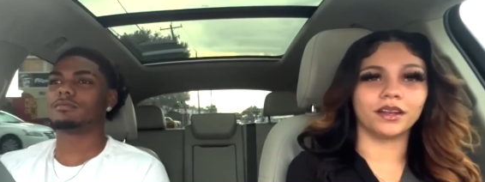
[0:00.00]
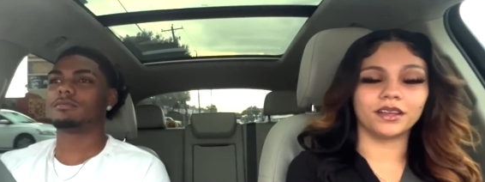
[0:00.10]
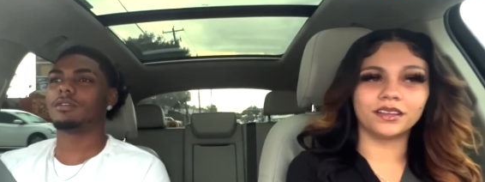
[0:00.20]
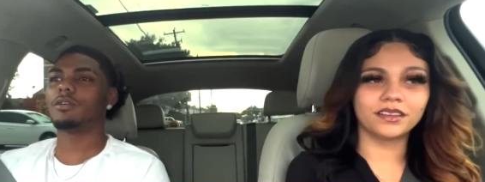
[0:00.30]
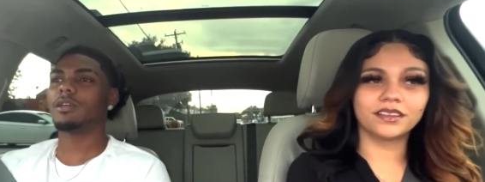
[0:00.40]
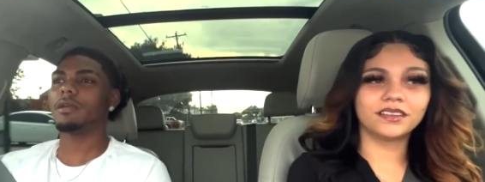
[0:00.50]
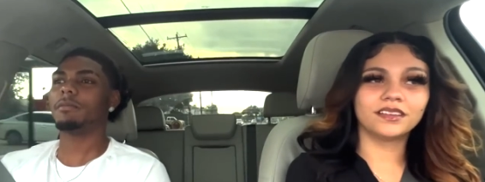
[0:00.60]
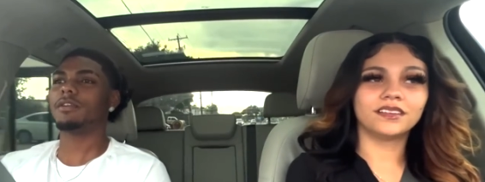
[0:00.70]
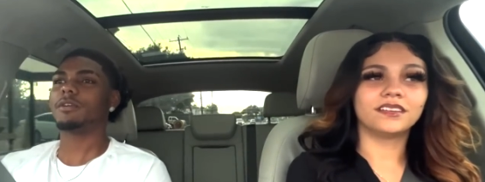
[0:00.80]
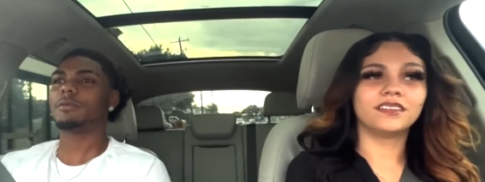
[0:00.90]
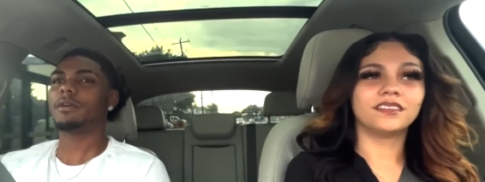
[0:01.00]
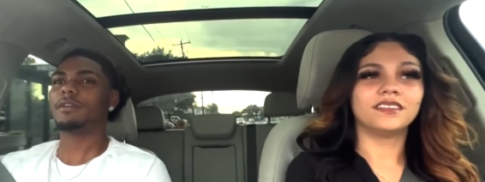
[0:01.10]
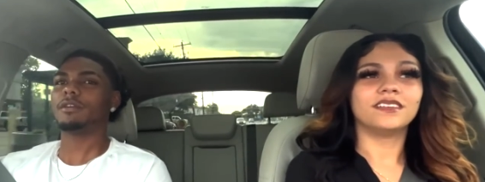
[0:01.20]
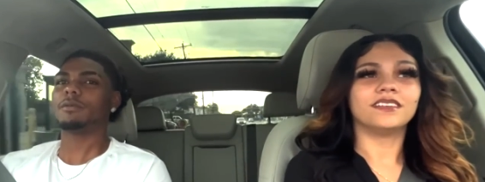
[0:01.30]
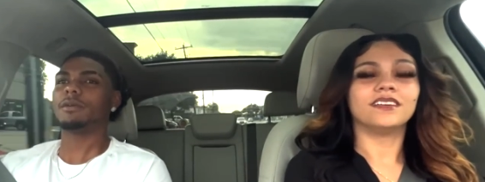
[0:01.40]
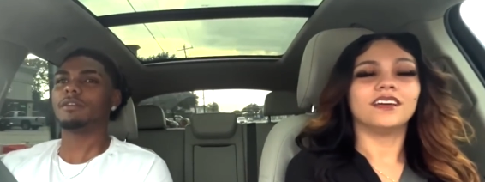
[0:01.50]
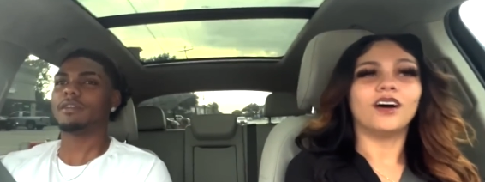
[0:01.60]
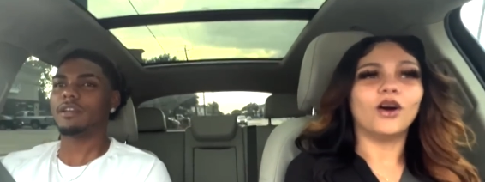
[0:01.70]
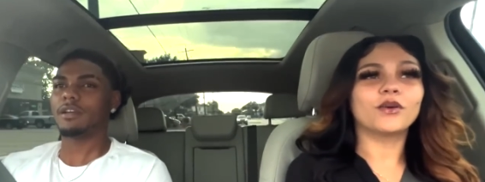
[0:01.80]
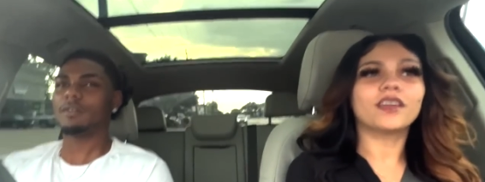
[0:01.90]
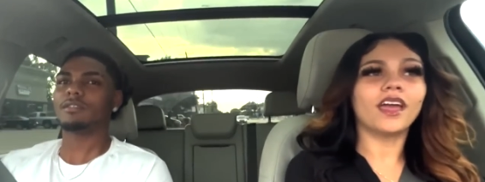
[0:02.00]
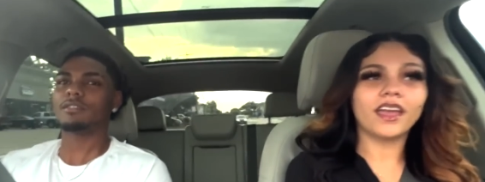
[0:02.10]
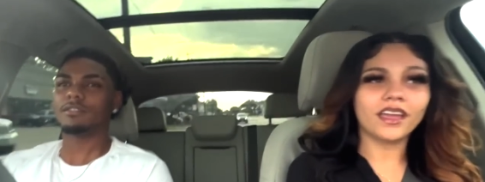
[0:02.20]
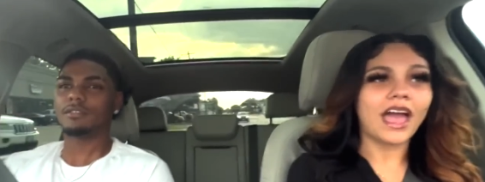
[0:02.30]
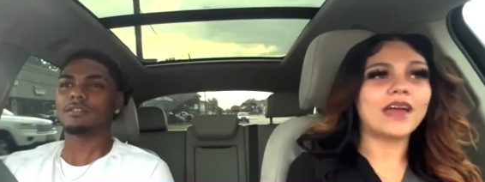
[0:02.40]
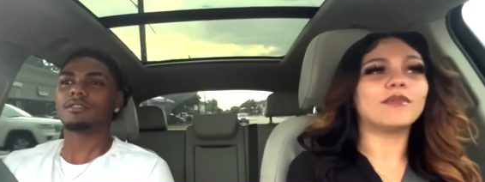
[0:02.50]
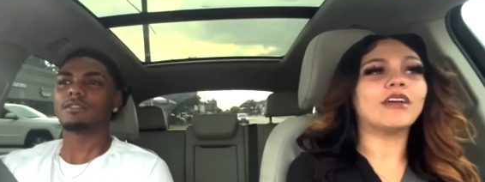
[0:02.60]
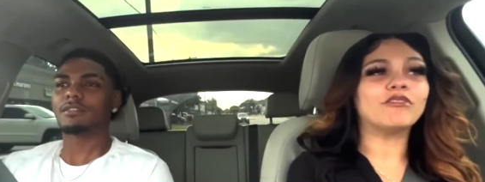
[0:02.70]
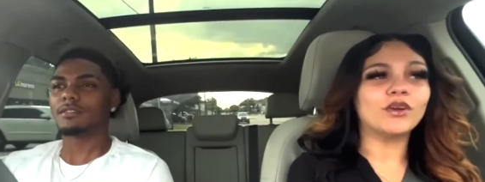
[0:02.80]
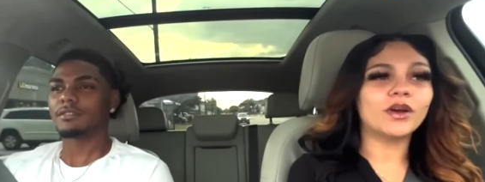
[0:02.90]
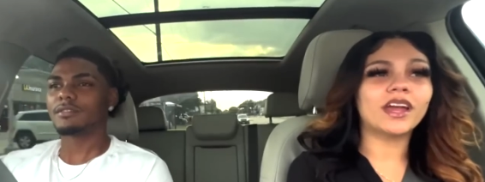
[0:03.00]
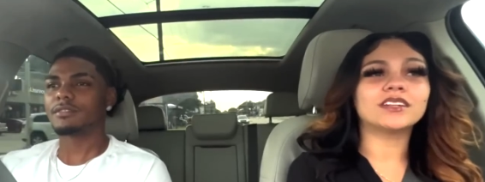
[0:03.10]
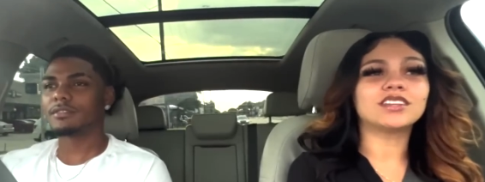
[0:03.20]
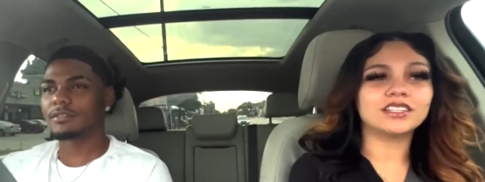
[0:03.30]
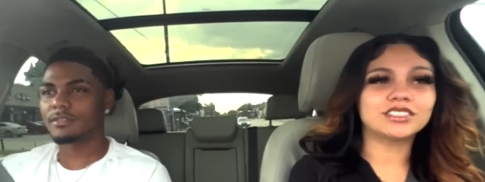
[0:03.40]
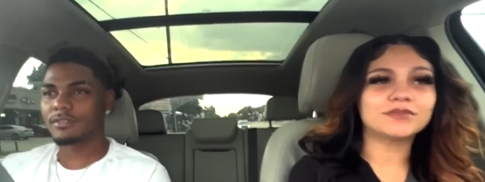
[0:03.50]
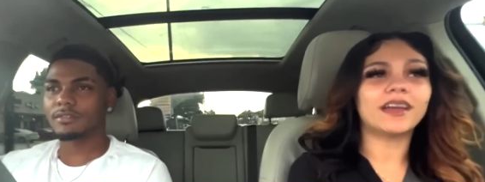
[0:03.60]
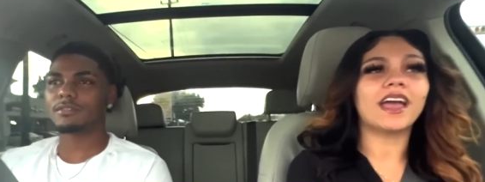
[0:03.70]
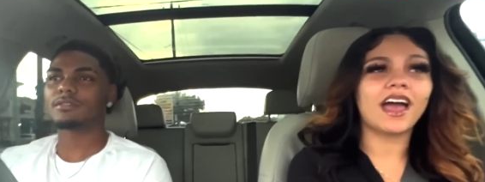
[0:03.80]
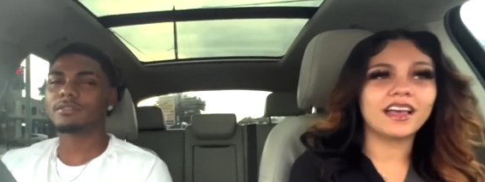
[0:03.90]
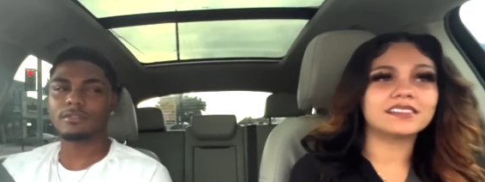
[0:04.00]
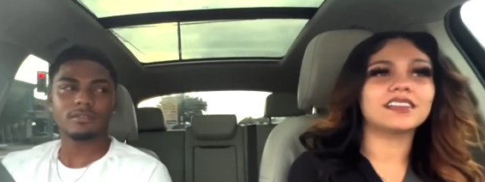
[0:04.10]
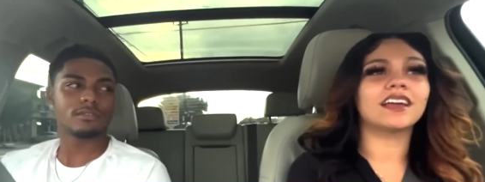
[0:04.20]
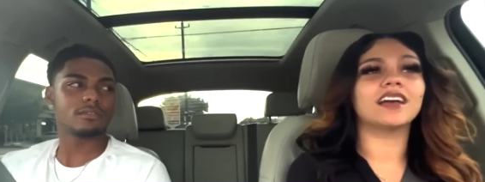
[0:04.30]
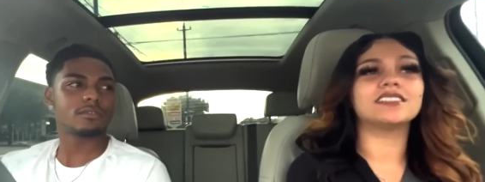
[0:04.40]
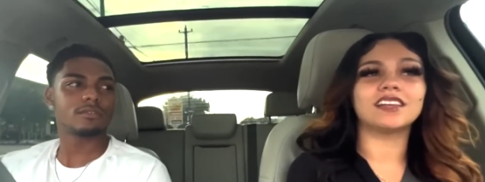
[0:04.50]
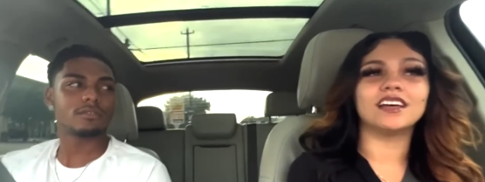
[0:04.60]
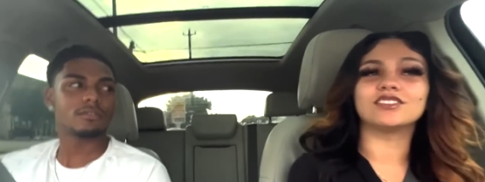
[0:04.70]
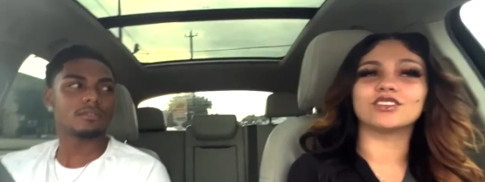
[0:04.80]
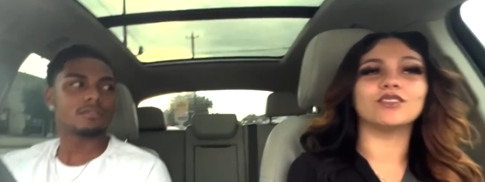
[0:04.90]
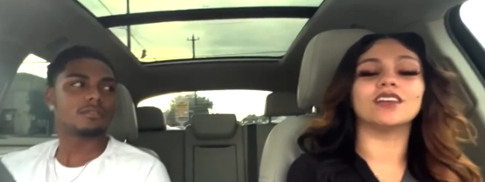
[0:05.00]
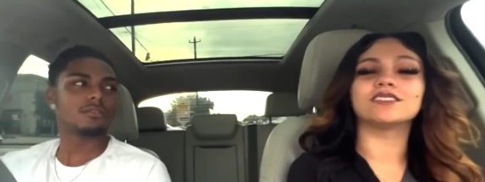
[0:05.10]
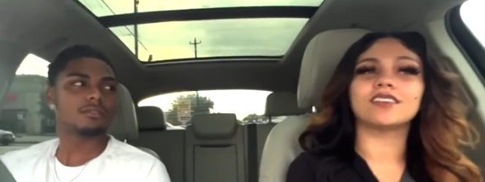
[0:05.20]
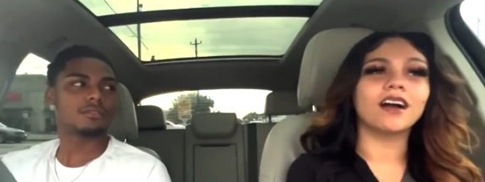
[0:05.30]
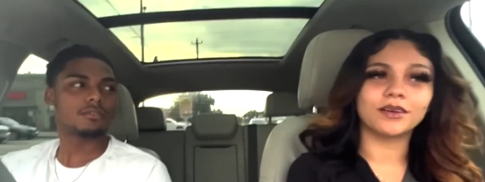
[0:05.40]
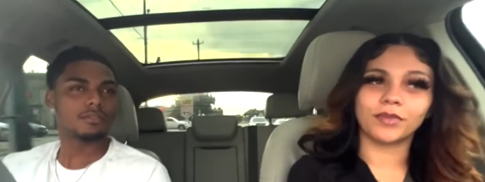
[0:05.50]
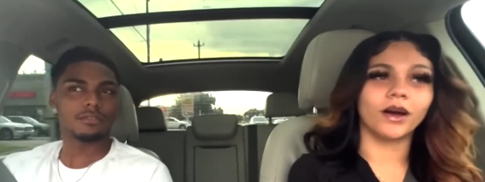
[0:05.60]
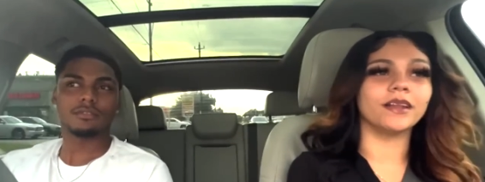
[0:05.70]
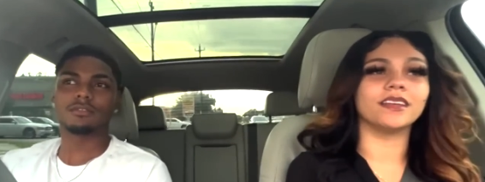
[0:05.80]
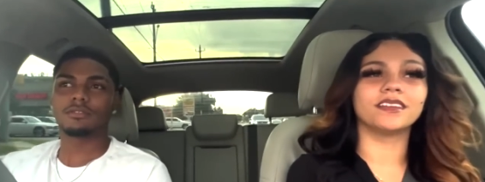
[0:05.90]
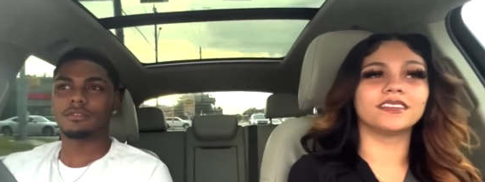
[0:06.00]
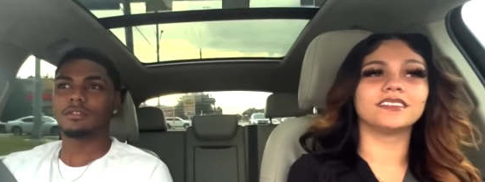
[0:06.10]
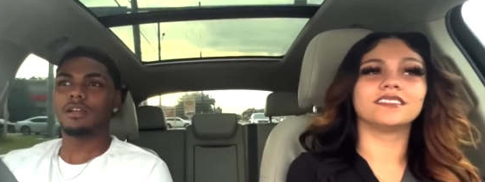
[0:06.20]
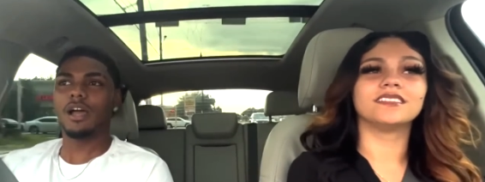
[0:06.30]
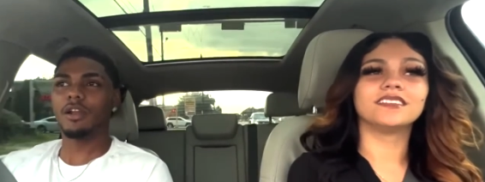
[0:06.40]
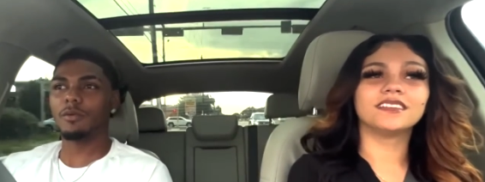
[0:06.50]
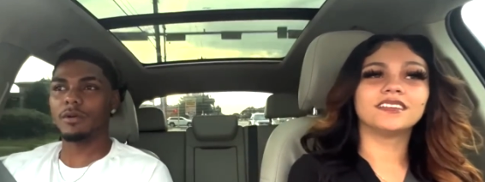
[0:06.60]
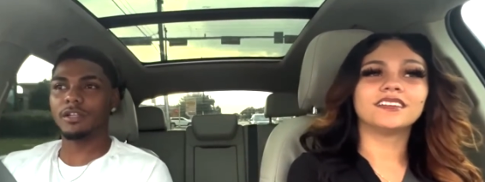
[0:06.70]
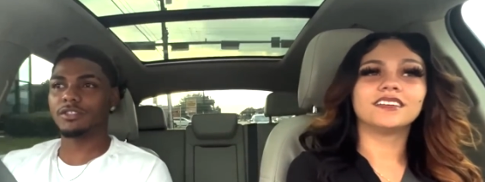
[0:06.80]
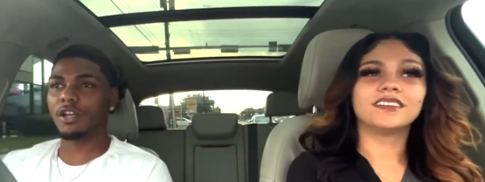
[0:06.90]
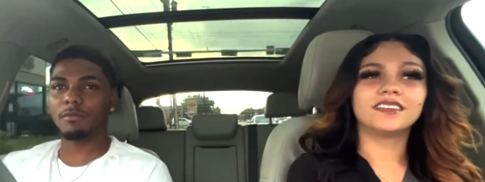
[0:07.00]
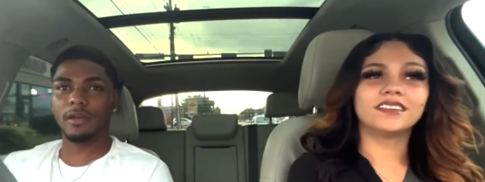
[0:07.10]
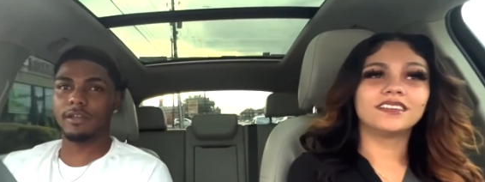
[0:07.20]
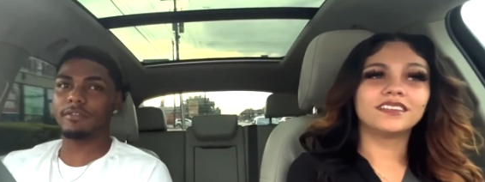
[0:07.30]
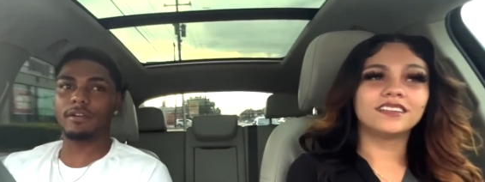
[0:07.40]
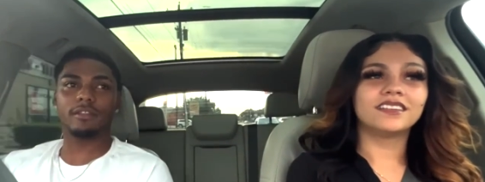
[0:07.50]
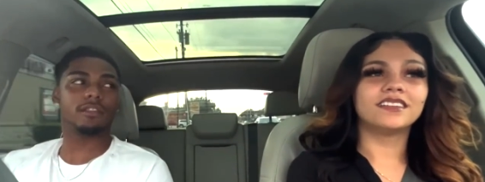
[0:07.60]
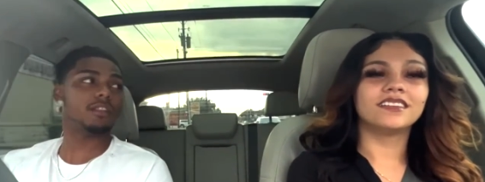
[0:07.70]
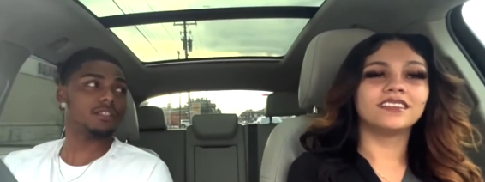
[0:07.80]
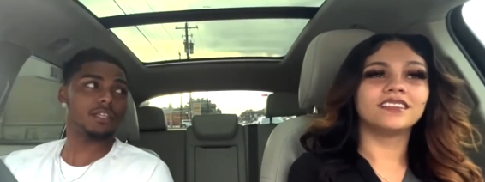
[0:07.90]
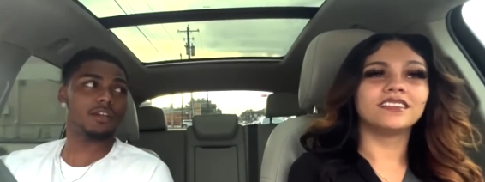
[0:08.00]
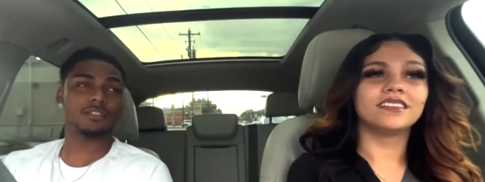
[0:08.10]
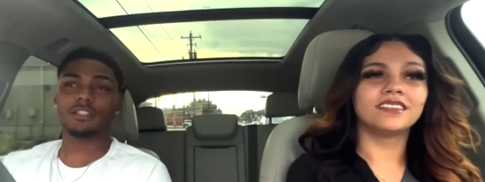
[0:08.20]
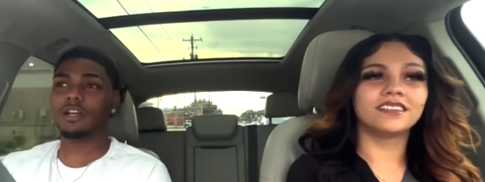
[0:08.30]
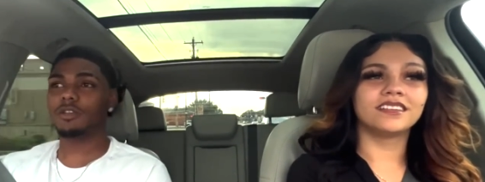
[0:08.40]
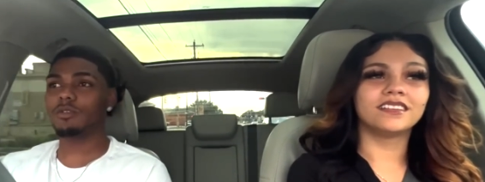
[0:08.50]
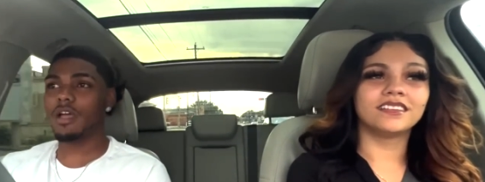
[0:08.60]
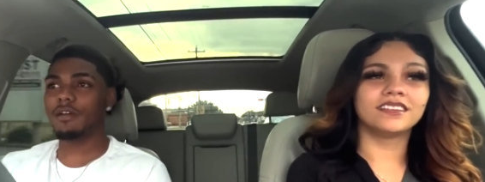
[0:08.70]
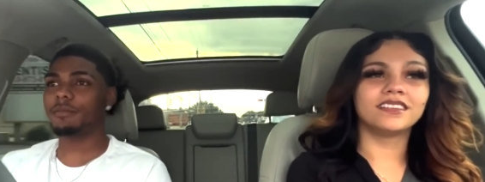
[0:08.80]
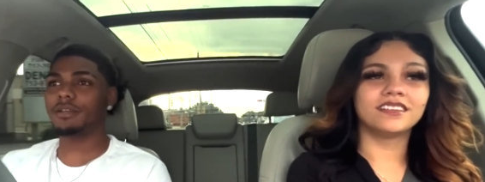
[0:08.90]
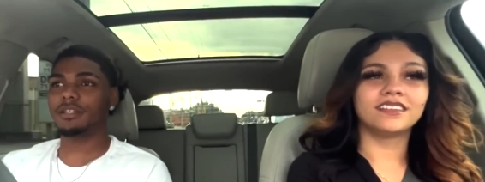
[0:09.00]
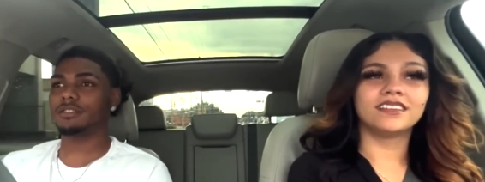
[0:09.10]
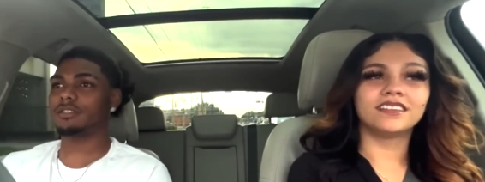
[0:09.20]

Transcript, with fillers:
Speaker 1: it. Okay, but you're wearing a wig right Okay, now. And my real hair touches my ass, like I said, so let's talk about it.
Speaker 2: I want to talk about your nice hairstyle you have because